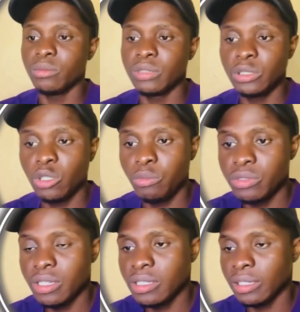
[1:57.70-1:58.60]
TikTok
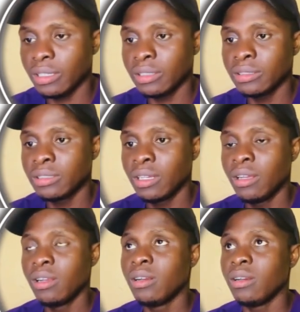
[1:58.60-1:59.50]
business account,
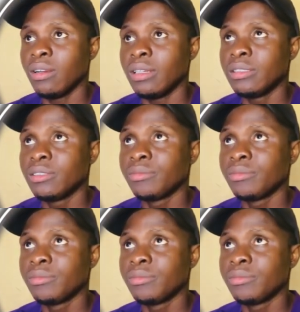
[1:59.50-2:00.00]
right?